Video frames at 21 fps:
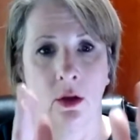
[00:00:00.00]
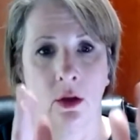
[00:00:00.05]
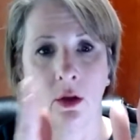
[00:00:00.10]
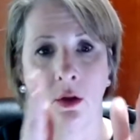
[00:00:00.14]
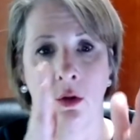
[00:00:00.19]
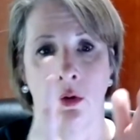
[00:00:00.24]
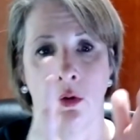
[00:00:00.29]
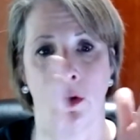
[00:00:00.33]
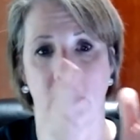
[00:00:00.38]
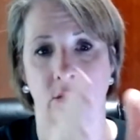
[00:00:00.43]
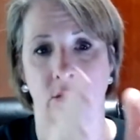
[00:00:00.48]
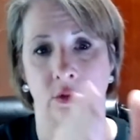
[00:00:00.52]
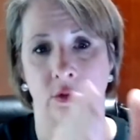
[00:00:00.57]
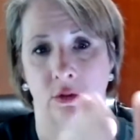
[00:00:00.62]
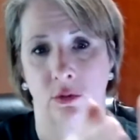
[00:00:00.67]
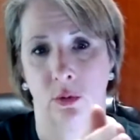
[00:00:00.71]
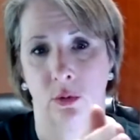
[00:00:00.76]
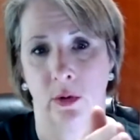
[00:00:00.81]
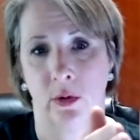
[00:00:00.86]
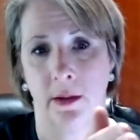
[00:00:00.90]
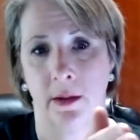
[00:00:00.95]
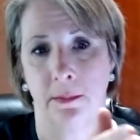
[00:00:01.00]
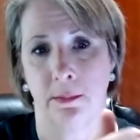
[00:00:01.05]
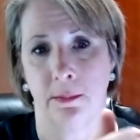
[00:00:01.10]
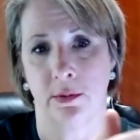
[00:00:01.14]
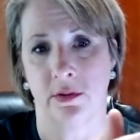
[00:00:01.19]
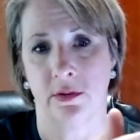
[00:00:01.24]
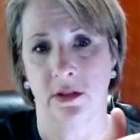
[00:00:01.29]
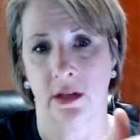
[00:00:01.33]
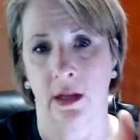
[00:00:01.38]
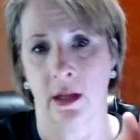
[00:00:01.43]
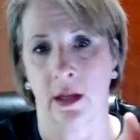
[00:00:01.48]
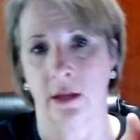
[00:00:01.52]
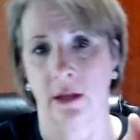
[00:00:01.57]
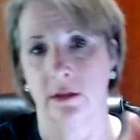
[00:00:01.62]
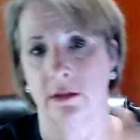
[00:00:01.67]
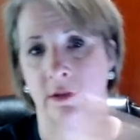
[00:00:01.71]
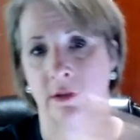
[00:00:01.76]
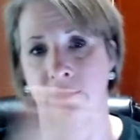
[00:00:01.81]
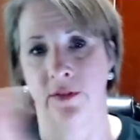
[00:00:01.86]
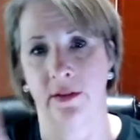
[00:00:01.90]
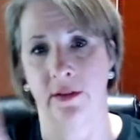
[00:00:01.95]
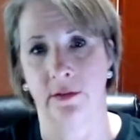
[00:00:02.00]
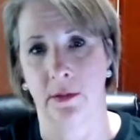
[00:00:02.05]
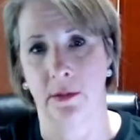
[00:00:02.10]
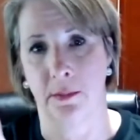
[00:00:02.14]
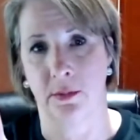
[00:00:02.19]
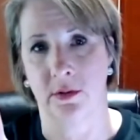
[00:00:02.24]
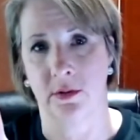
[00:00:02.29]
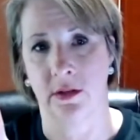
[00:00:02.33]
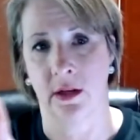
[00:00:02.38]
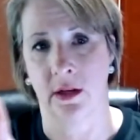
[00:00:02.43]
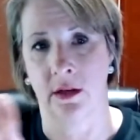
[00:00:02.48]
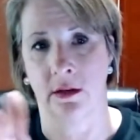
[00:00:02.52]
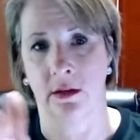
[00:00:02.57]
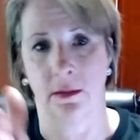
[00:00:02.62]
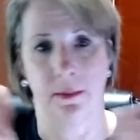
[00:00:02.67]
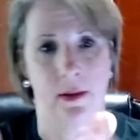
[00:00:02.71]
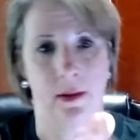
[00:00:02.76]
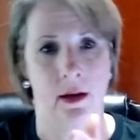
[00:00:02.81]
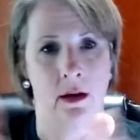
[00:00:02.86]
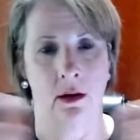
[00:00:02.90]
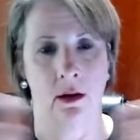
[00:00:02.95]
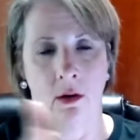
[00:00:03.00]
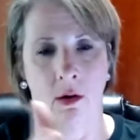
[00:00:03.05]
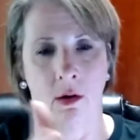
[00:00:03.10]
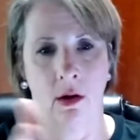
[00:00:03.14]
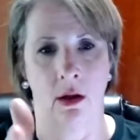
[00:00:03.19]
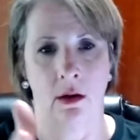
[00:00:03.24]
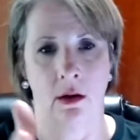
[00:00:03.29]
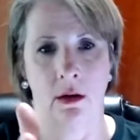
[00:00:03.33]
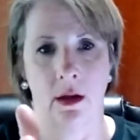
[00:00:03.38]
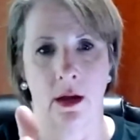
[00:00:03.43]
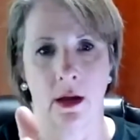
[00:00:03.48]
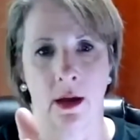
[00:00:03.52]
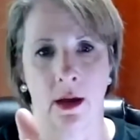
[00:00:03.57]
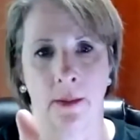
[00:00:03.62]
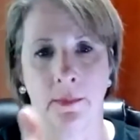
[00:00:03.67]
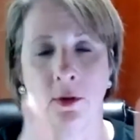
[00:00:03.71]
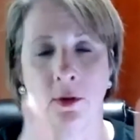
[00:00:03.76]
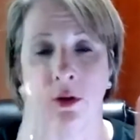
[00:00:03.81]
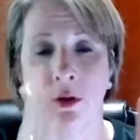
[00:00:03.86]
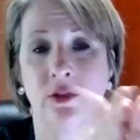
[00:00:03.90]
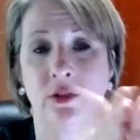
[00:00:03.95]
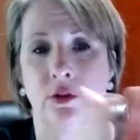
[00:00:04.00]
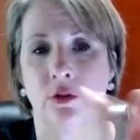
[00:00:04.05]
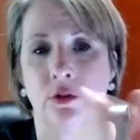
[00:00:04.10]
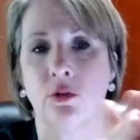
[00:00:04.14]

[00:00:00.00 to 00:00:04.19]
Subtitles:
You get your 20% to 50% depending on, you get your